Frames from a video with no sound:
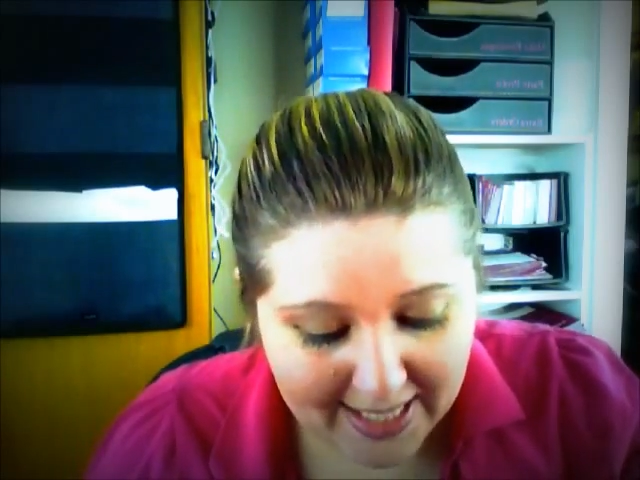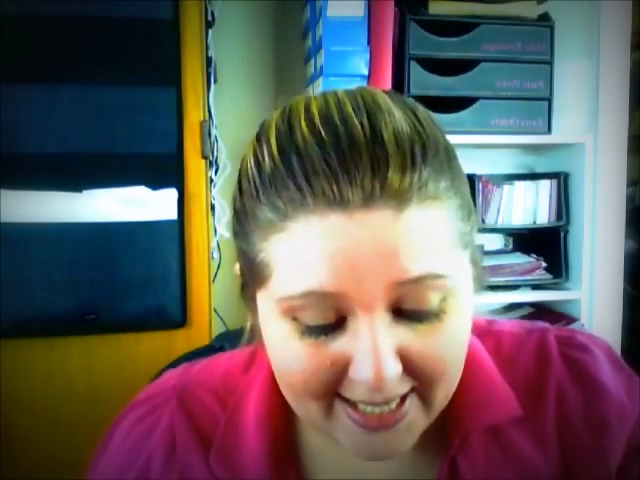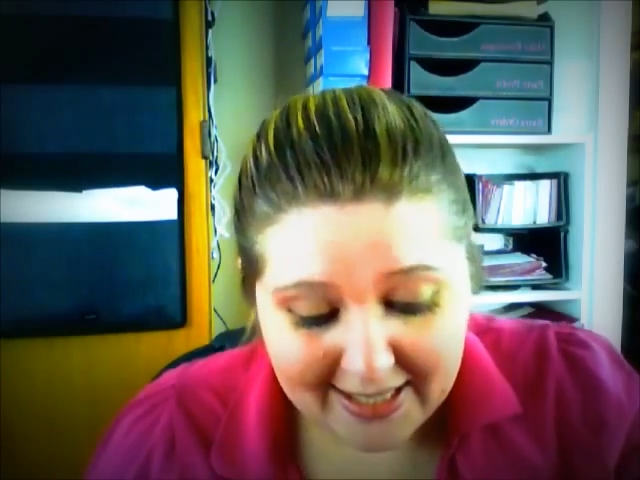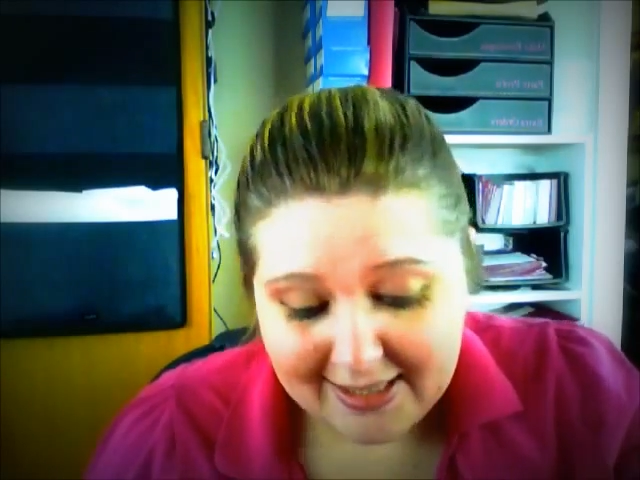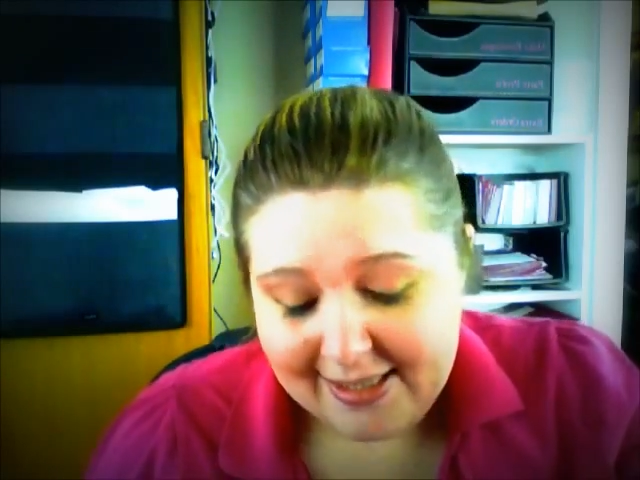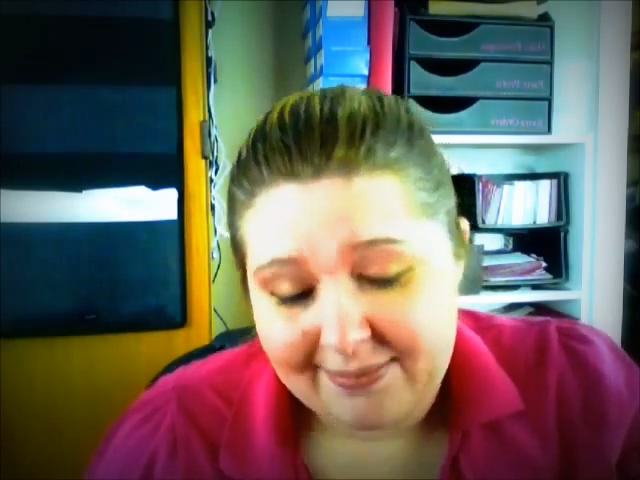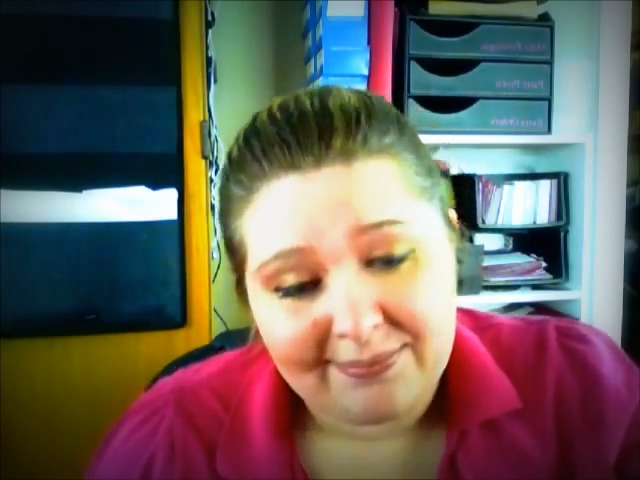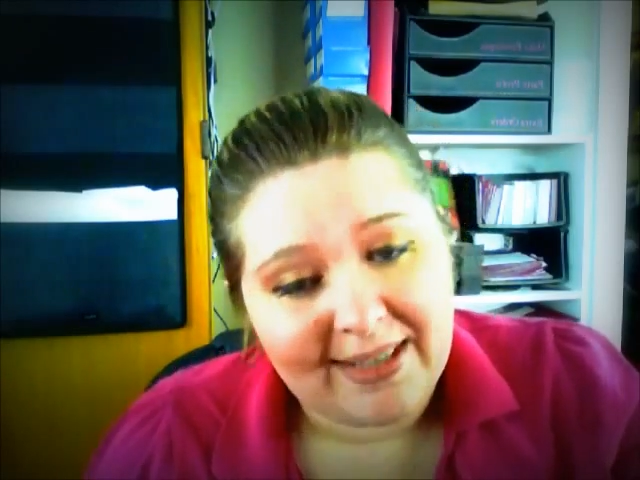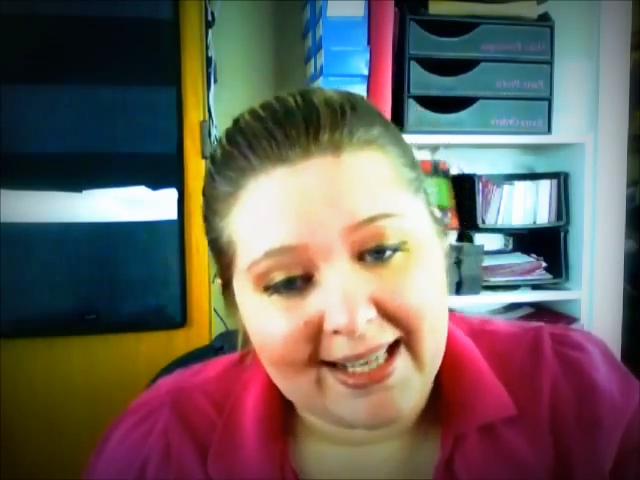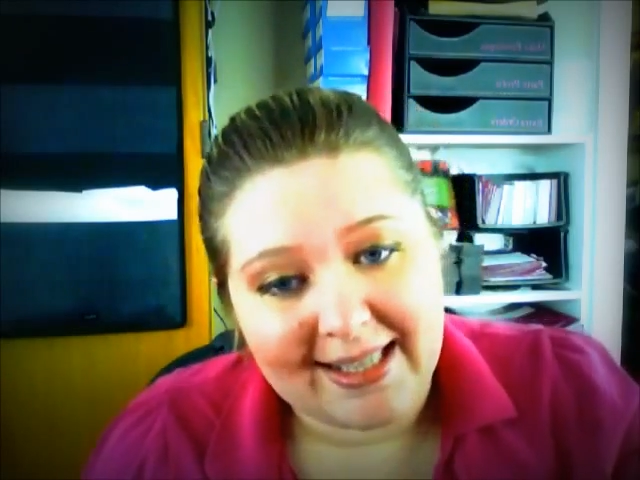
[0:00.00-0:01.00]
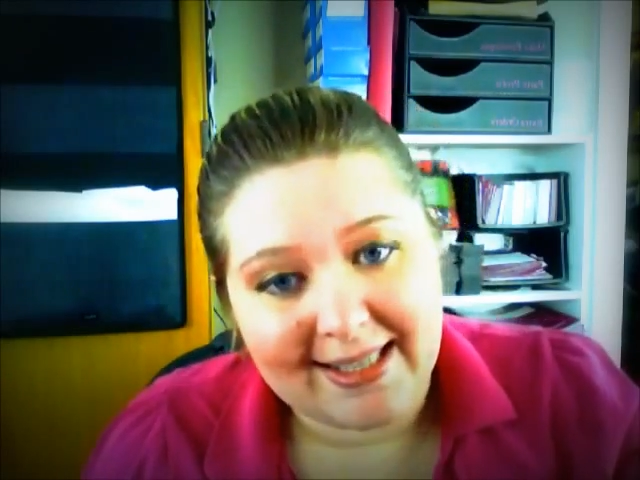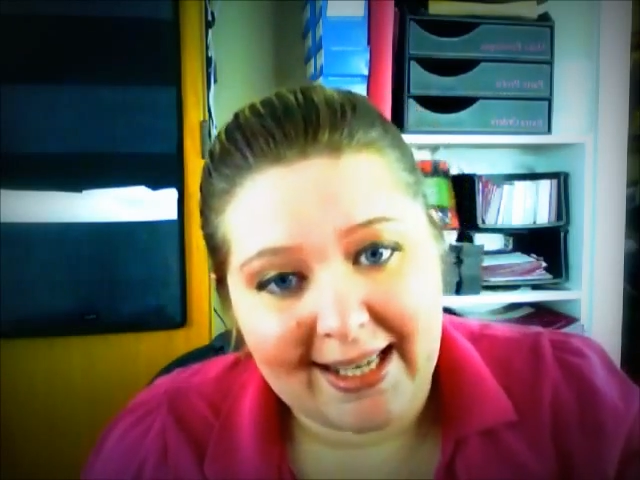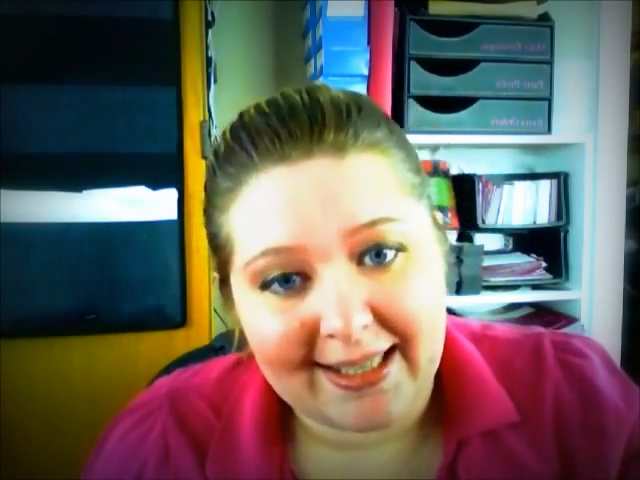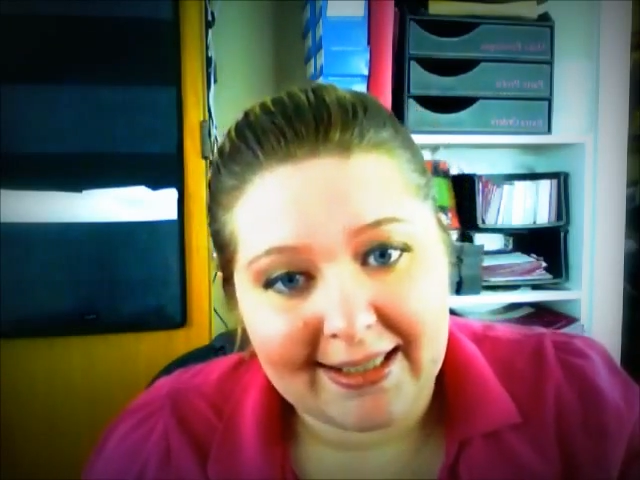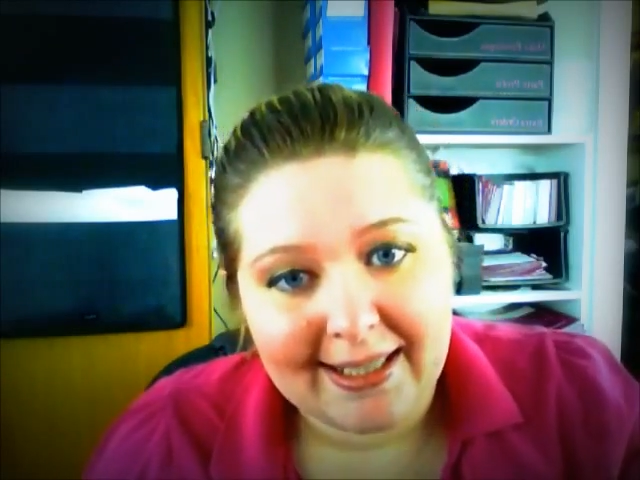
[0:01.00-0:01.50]
And as I
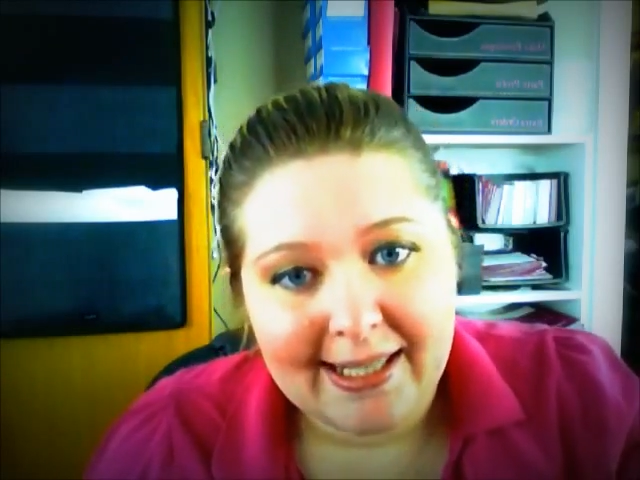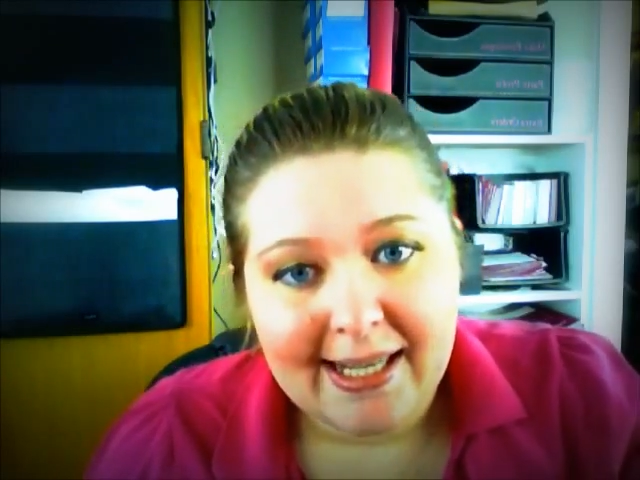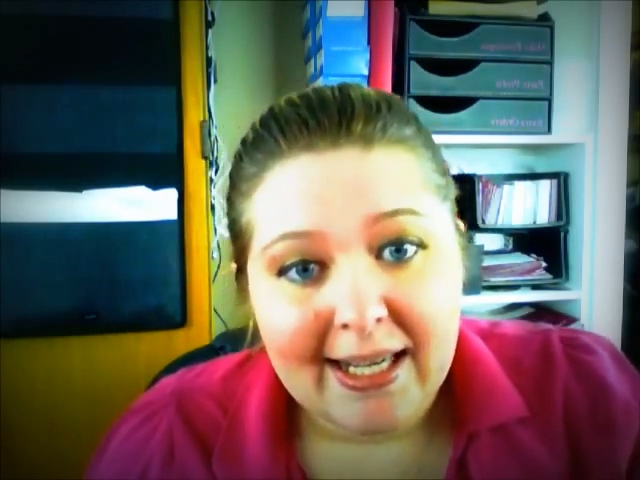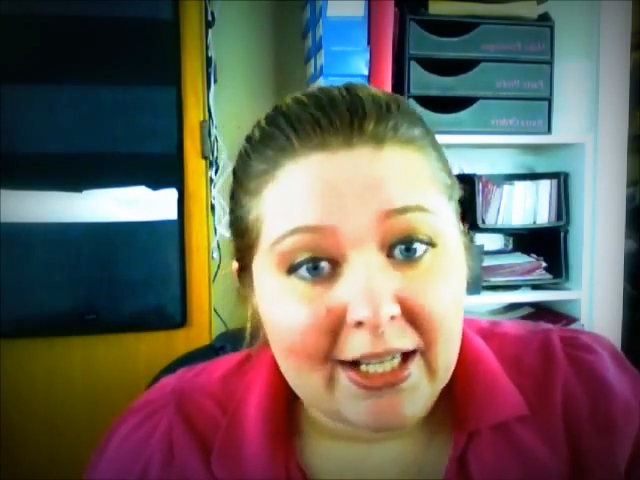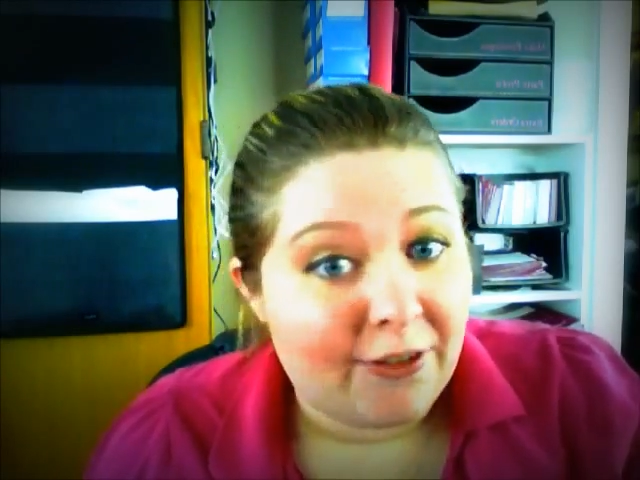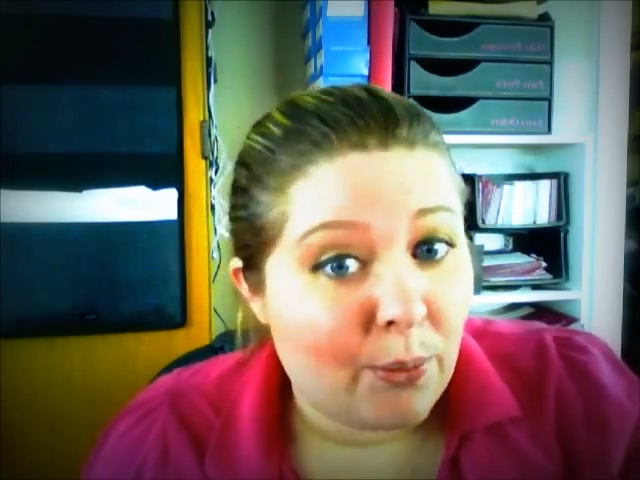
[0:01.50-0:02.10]
said, if